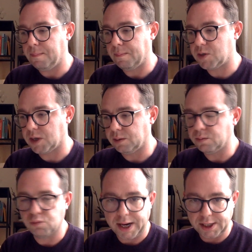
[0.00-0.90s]
So
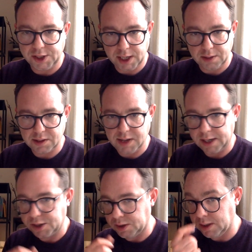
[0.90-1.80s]
ratio
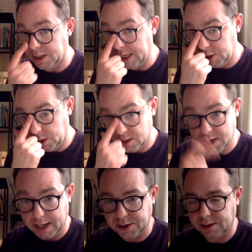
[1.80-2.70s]
detection and issue
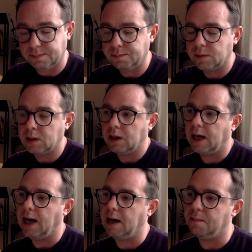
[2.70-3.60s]
detection.
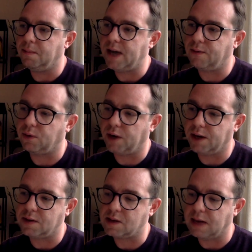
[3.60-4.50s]
The other
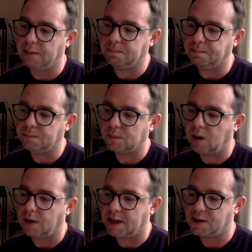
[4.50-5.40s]
is
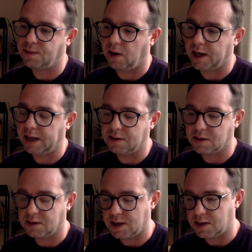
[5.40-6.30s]
identifying
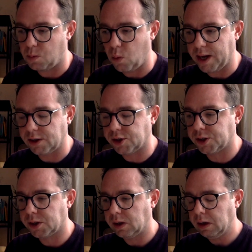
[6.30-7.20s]
instances in
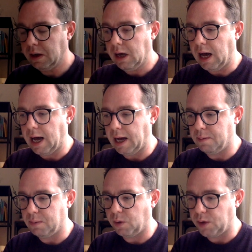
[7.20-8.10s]
which
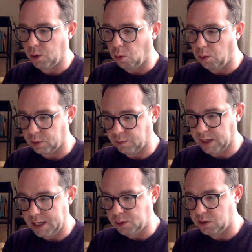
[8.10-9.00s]
the author of a
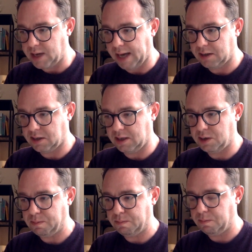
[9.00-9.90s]
legal text
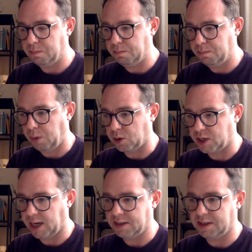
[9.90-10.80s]
is
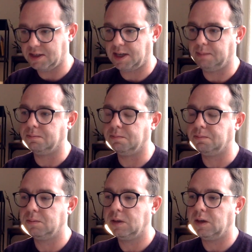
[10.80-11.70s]
postulating some
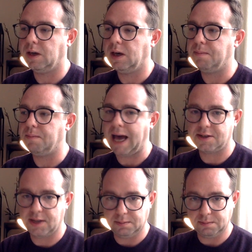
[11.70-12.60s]

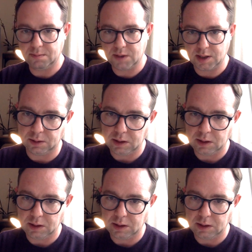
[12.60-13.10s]
axioms.